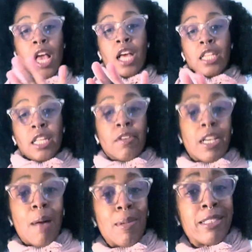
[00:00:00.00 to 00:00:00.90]
leave a
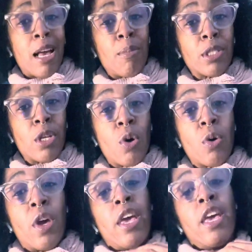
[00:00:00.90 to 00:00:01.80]
comment down
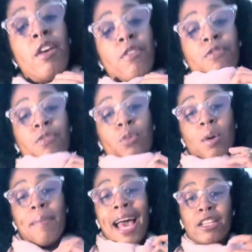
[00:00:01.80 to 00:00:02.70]
below if
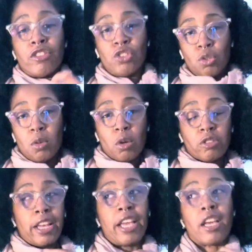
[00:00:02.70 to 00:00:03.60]
what matters to you
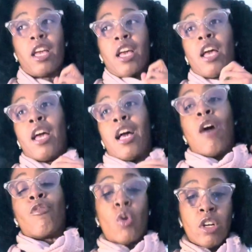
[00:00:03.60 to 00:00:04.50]
most. Like,
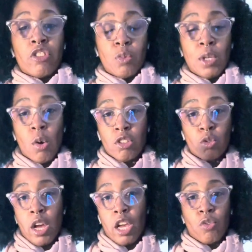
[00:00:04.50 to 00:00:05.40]
of course, we always
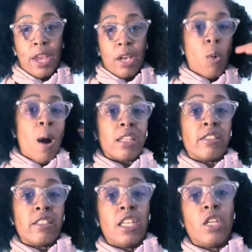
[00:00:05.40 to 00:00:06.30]
want great
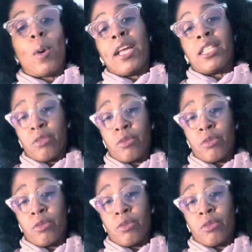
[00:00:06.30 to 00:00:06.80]
quality, great